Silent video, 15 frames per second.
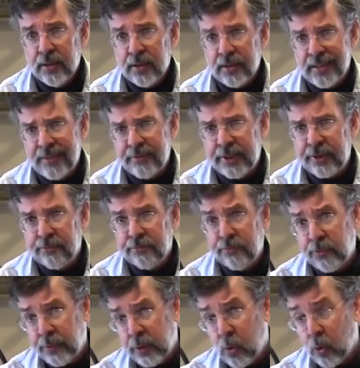11
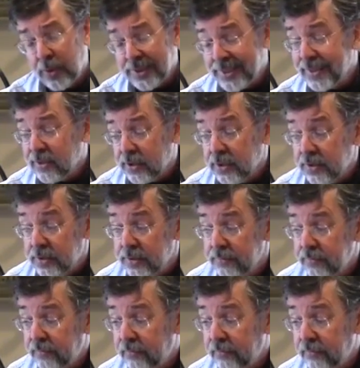3/4 inches.